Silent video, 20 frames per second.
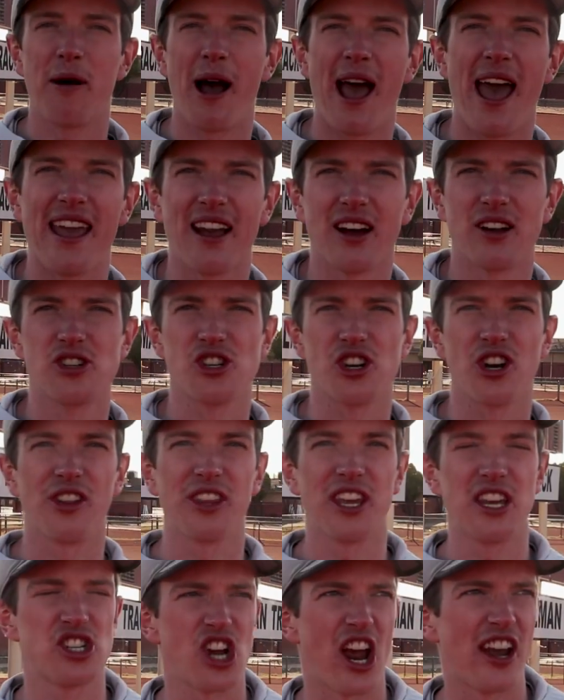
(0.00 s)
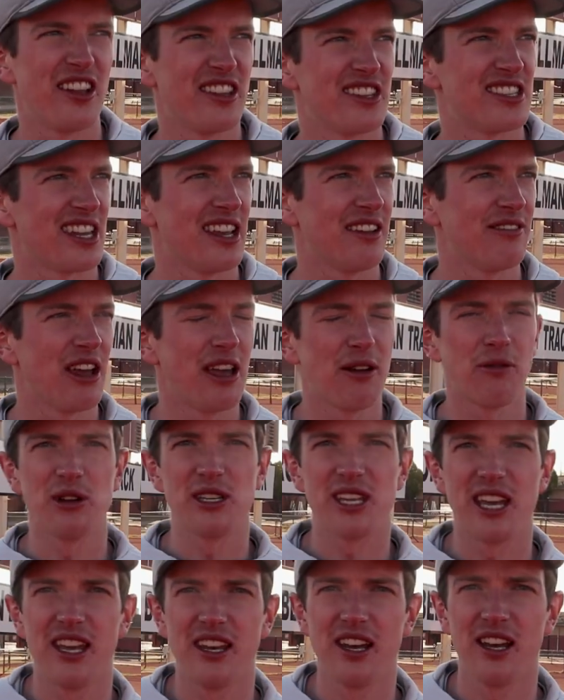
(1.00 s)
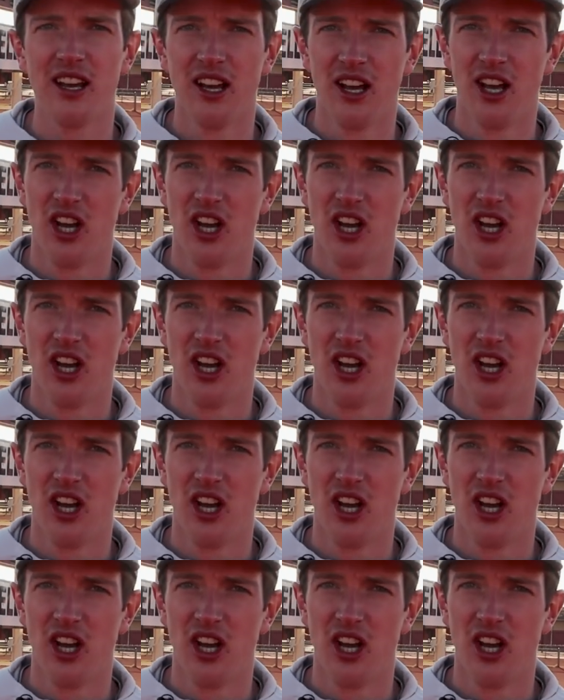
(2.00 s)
by 800 on the agenda this evening. We did,